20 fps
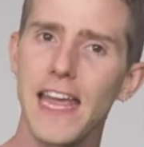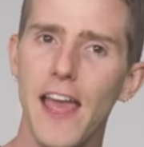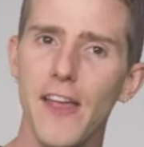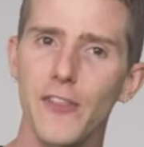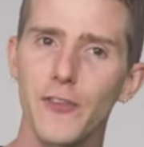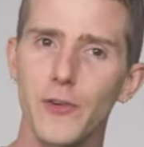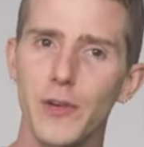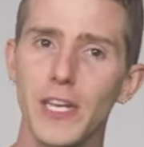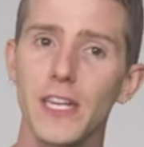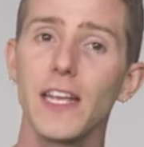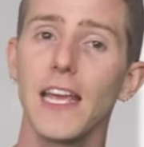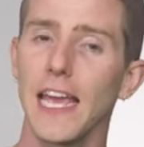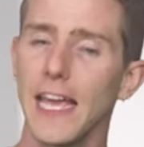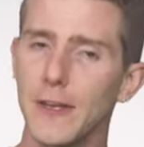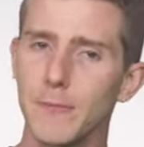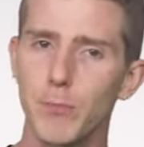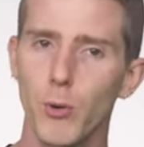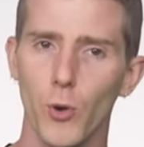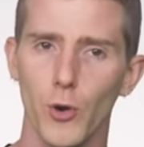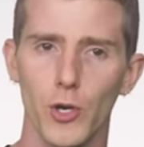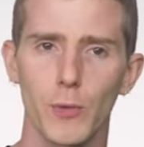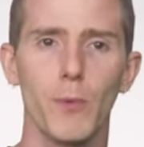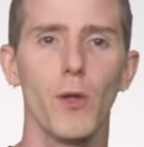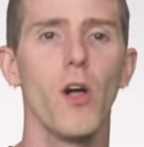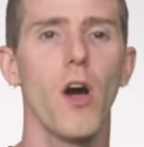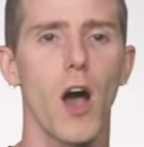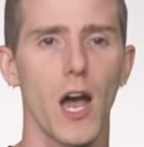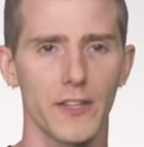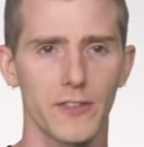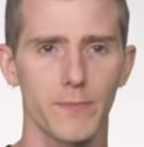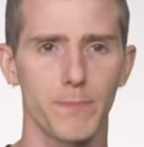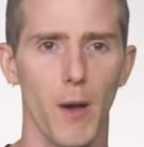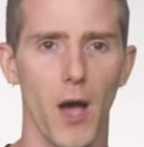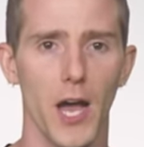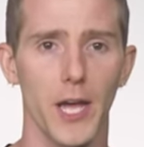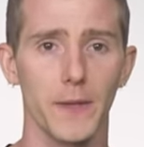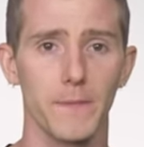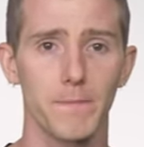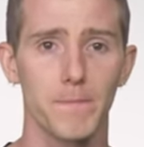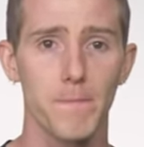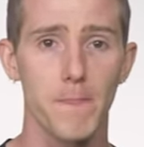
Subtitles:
Tethering and Portable Hotspot.